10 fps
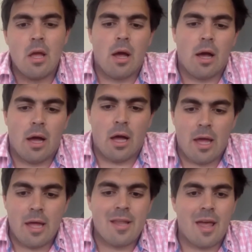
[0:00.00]

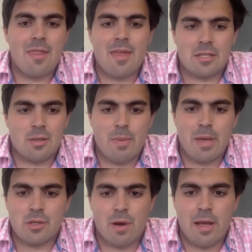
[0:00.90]
And that to me
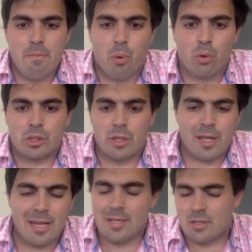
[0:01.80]
is really important,
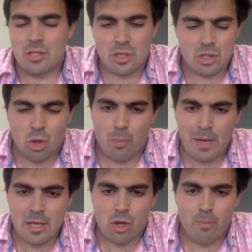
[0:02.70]
that it doesn't just stop at
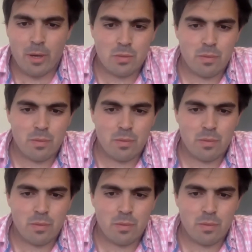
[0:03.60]
e-commerce.